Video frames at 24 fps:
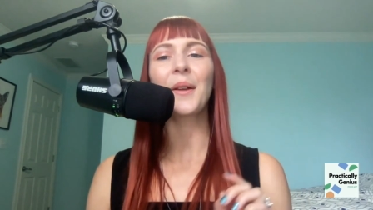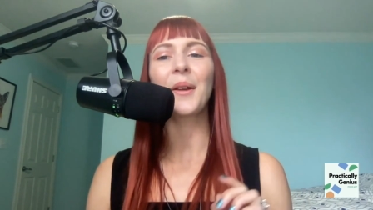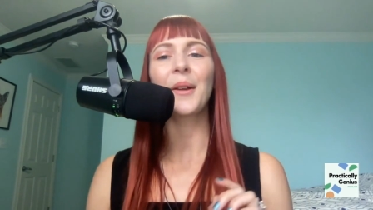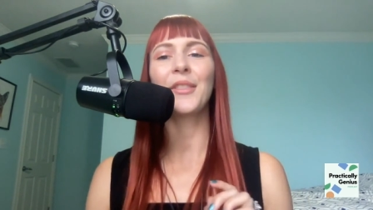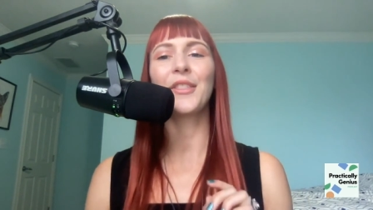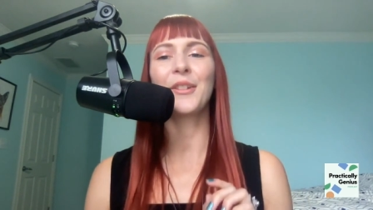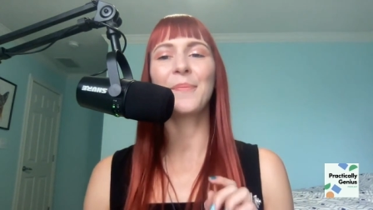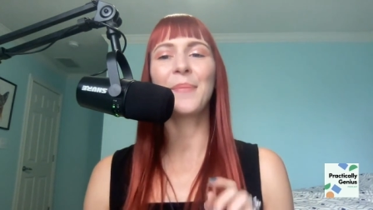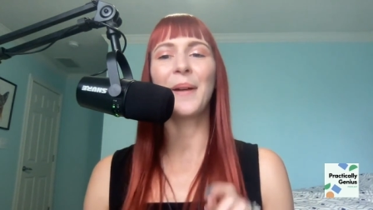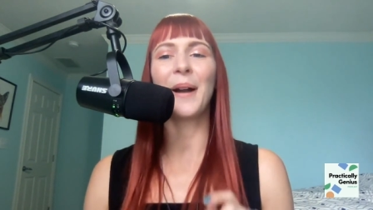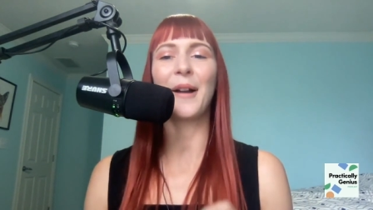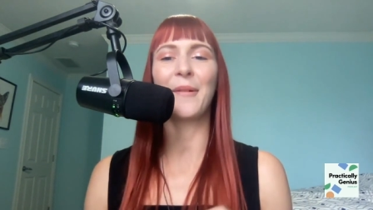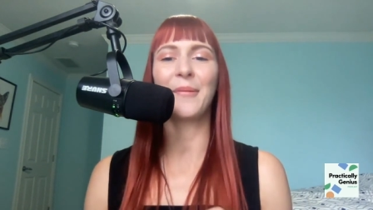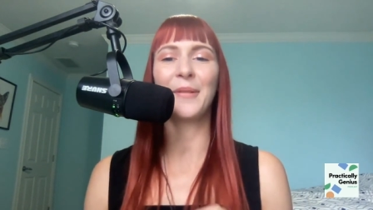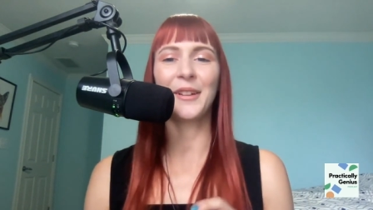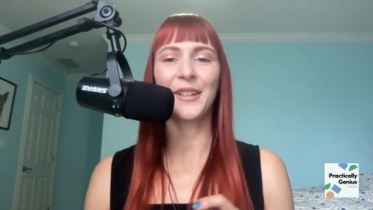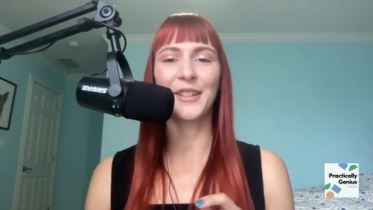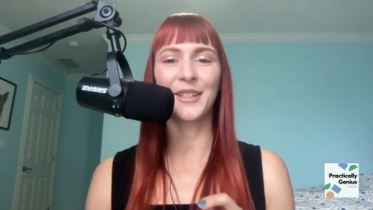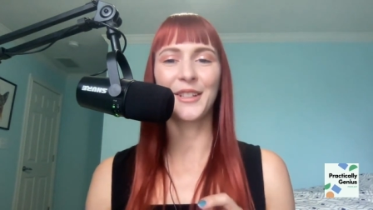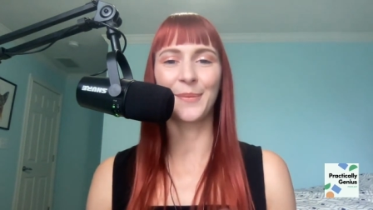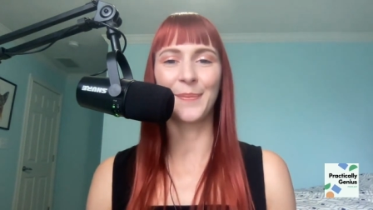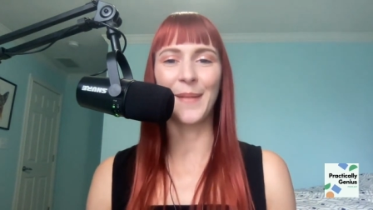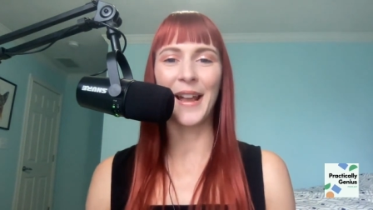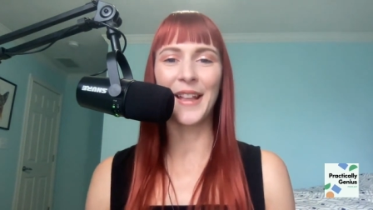the public
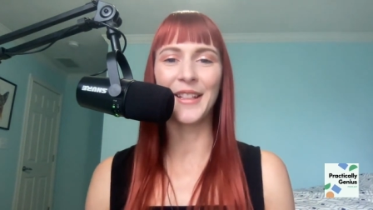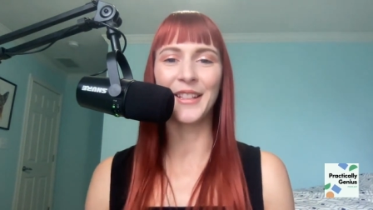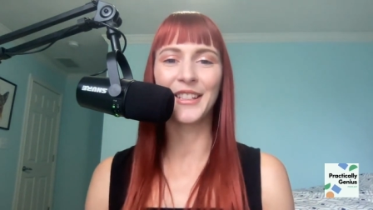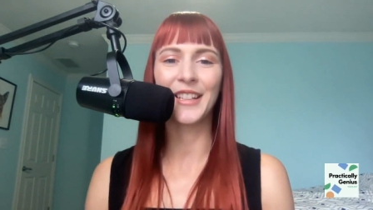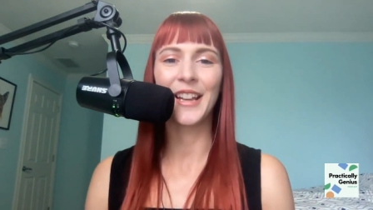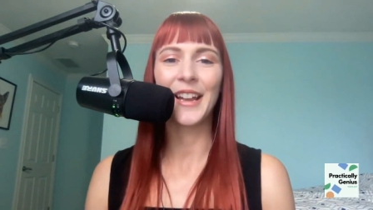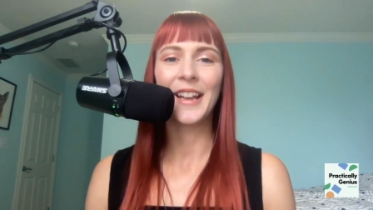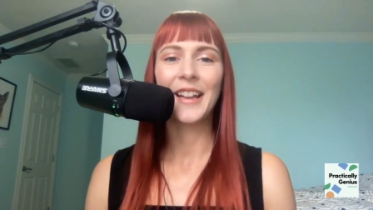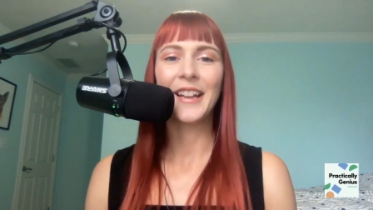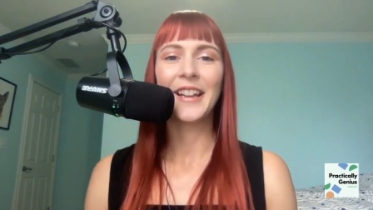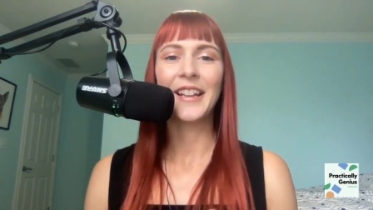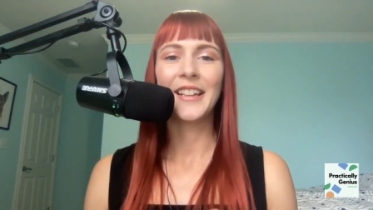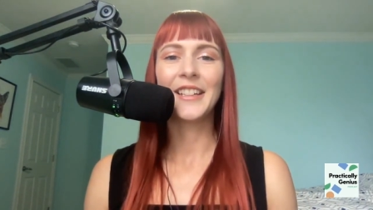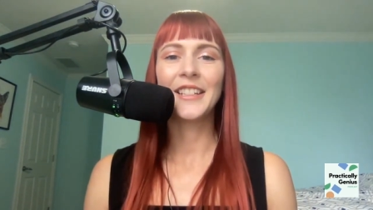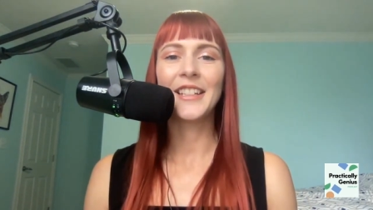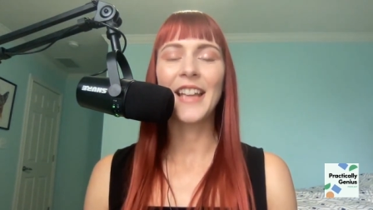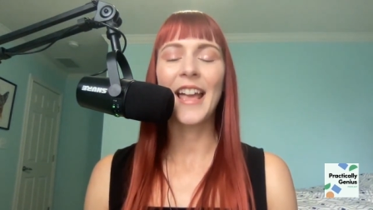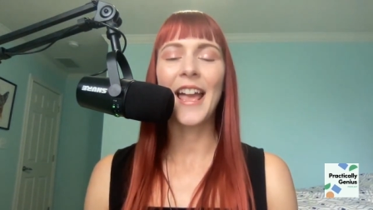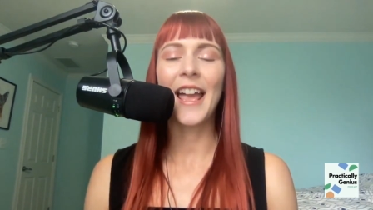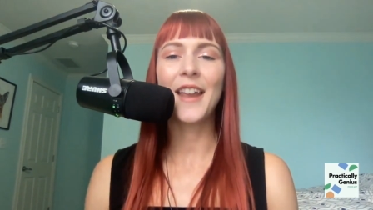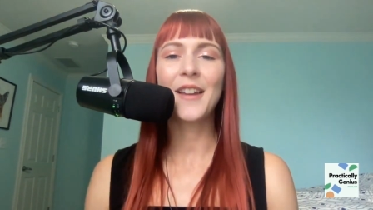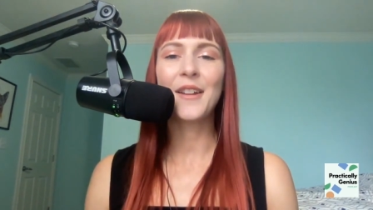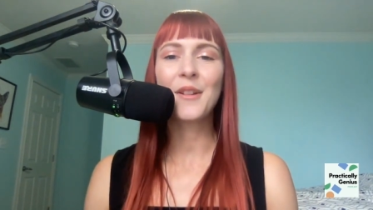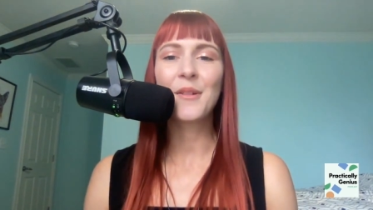spends
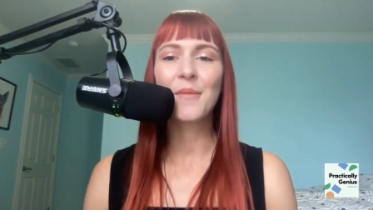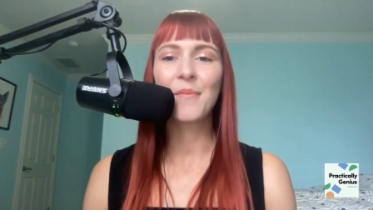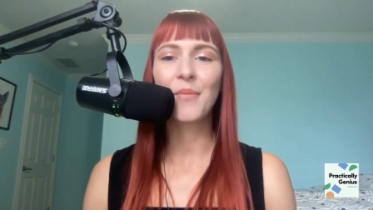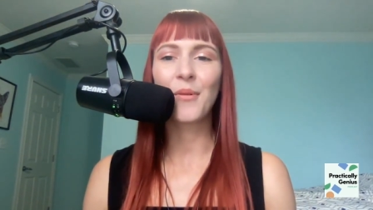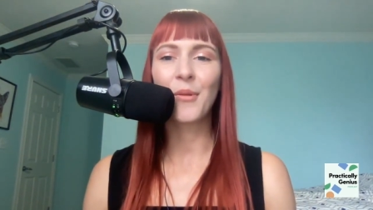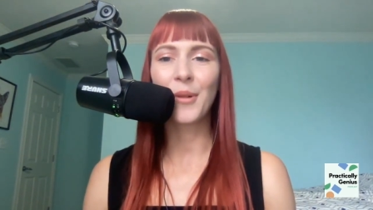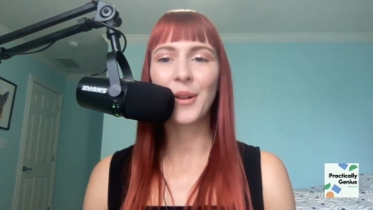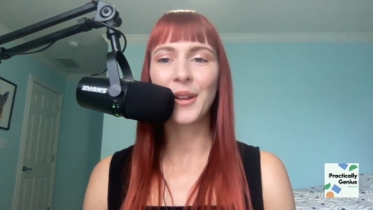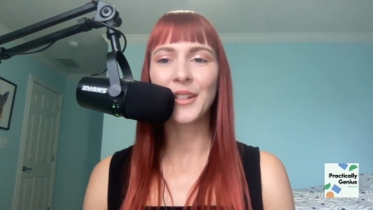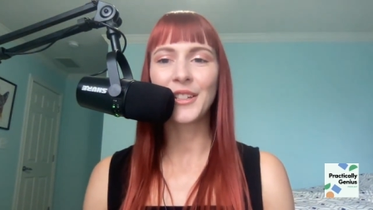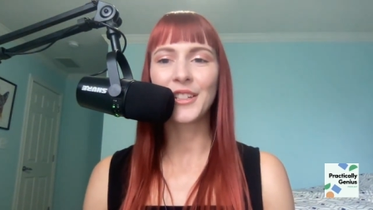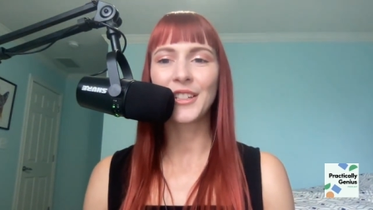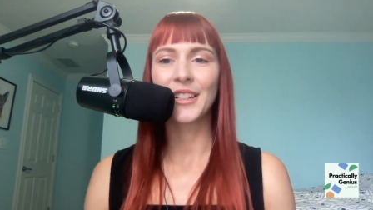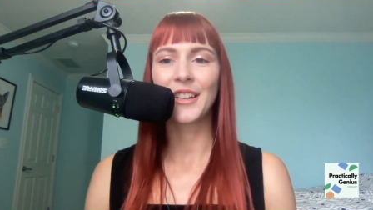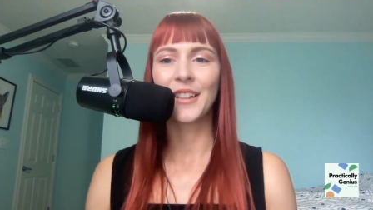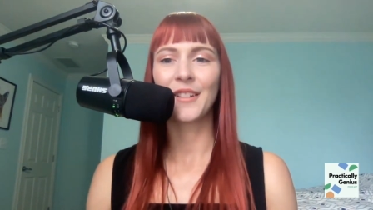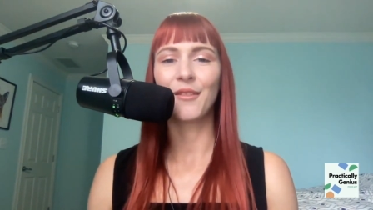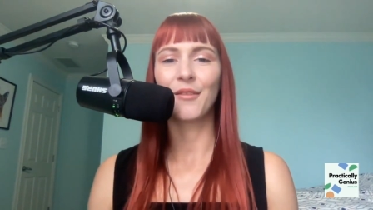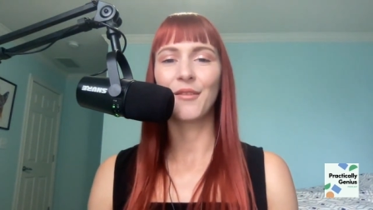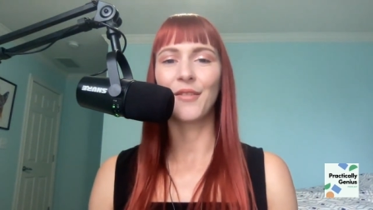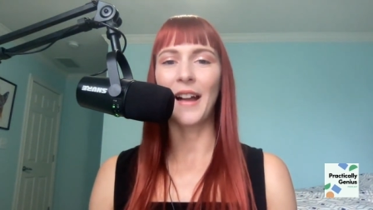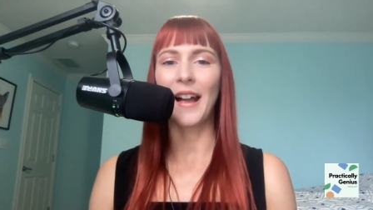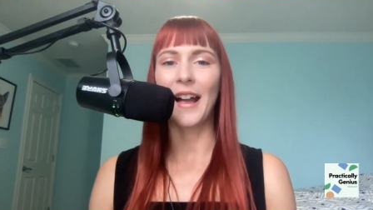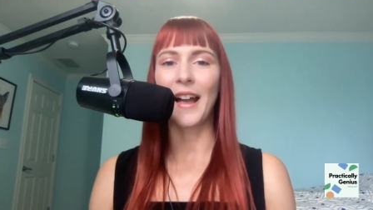
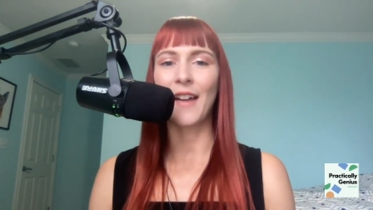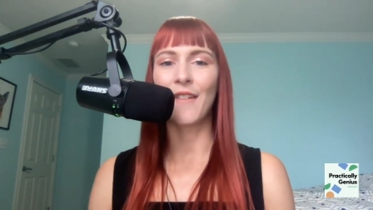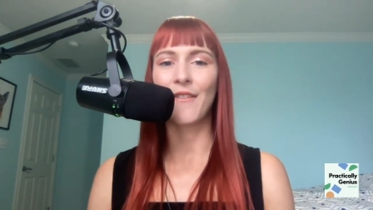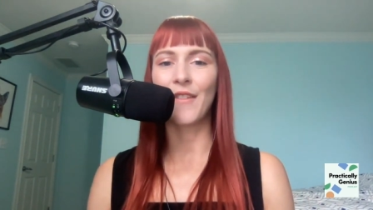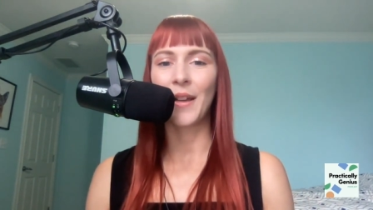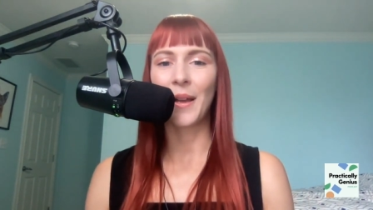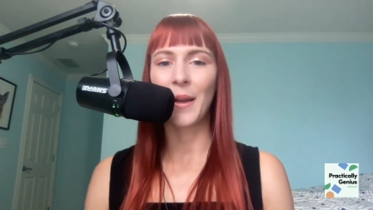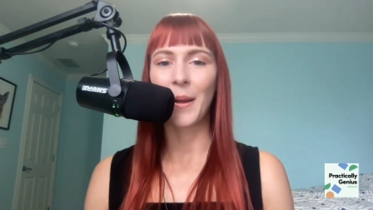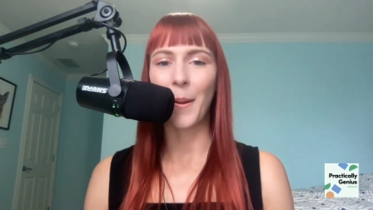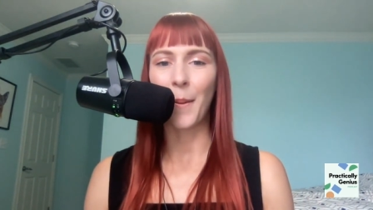10.5